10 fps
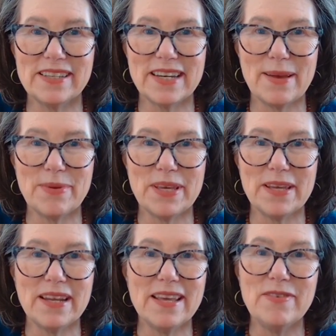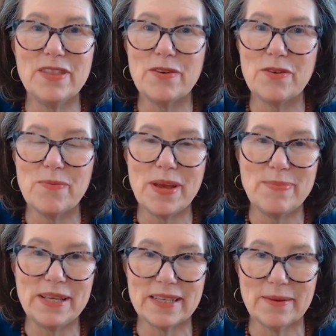champion, even though there may
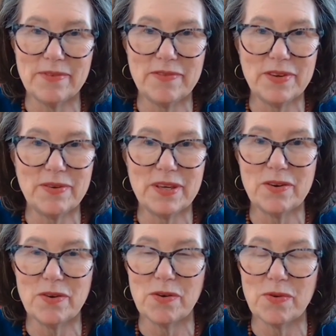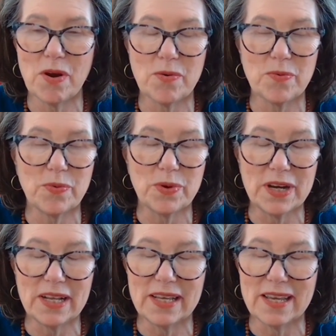be some of you that are
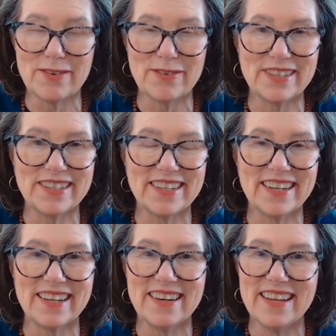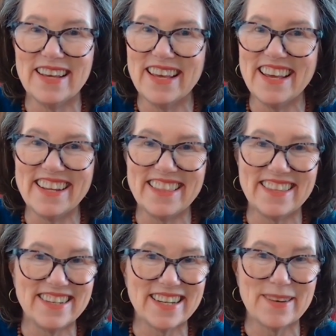really interested in hitting the
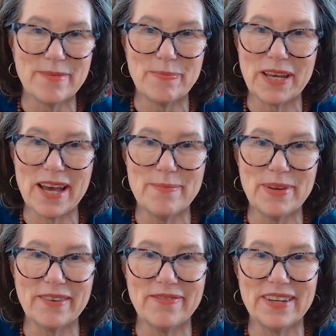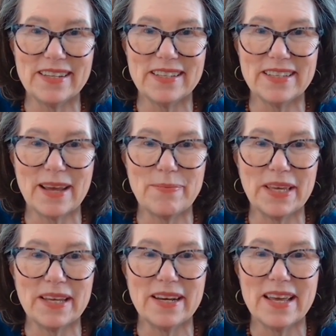gym and becoming a fitness
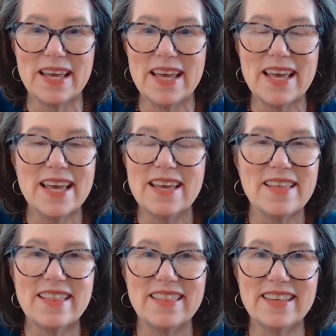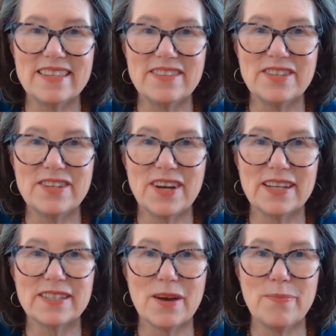champion. This is
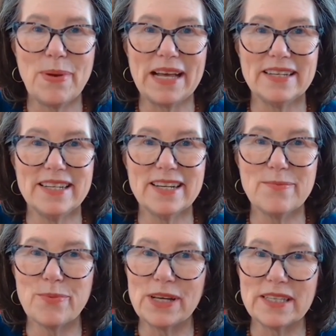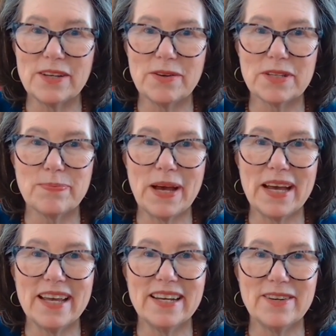just about decompressing your
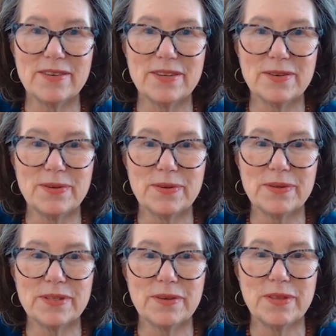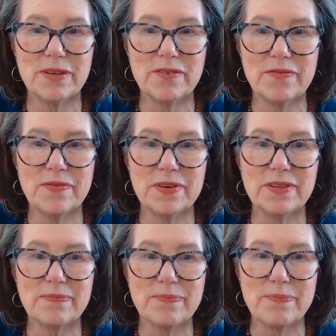spine and your shoulders so that you feel
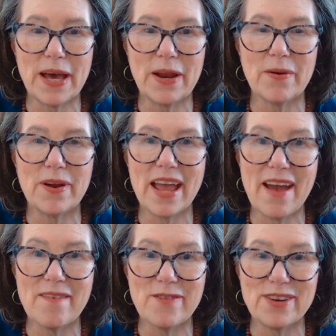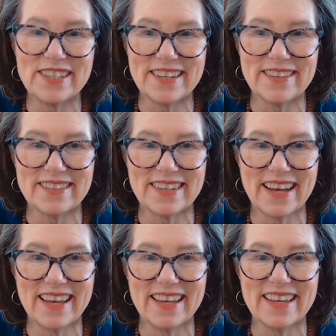better every single day.